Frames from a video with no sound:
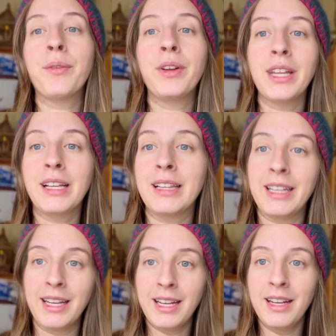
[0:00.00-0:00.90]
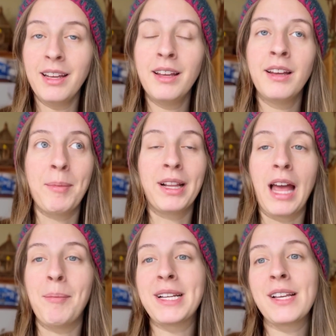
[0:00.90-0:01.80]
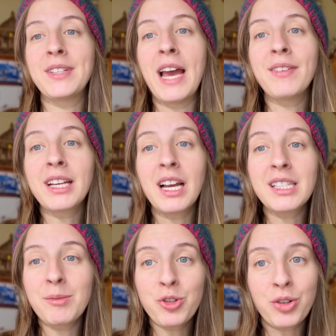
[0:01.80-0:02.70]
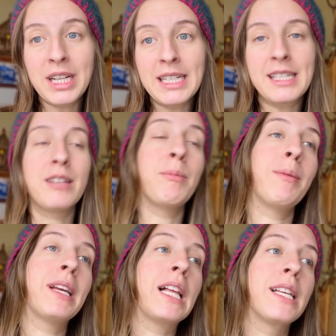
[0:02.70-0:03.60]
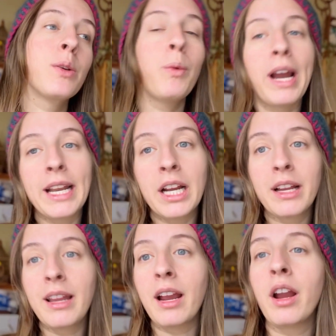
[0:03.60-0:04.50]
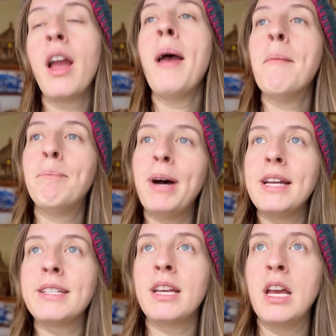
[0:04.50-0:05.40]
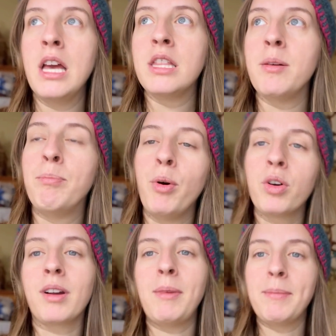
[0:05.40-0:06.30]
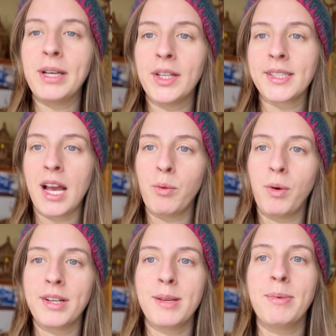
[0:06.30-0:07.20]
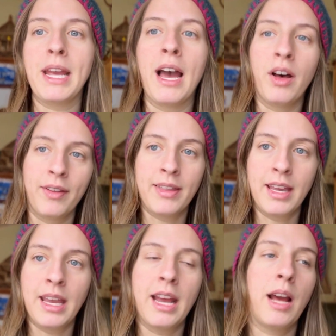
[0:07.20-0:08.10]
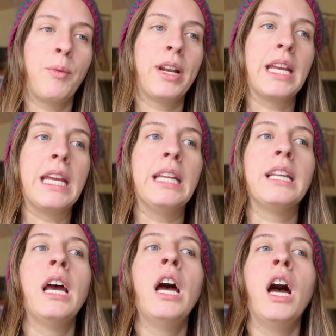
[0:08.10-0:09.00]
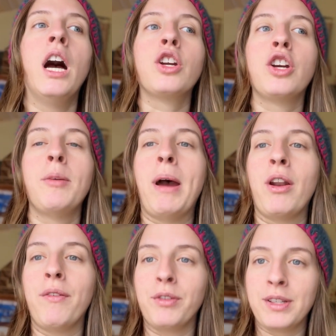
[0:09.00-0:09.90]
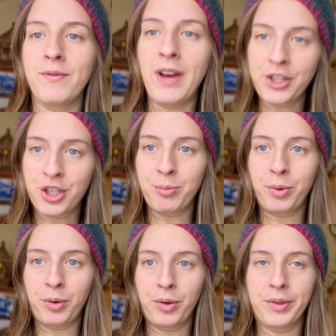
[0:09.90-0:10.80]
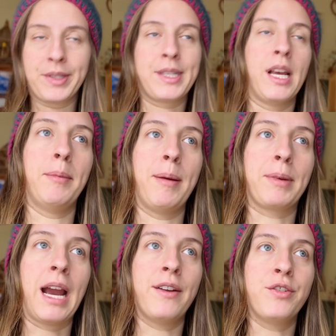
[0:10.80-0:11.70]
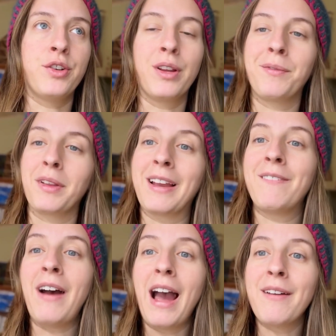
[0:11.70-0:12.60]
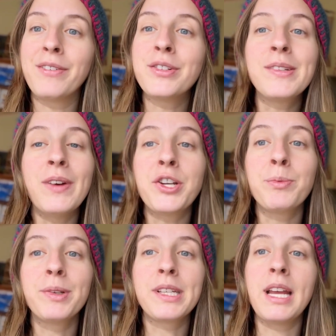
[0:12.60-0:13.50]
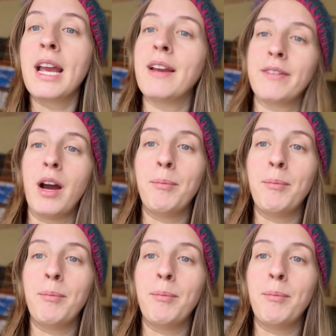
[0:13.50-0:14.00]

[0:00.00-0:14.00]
really clean. I'm gonna allow myself to have like some treats and maybe a glass of wine here and there, but the bulk of my meals, I want to be healthy, and I want to eat a good amount of fruits and vegetables. I'm kind of shooting for like 5 fruits and vegetables a day, if not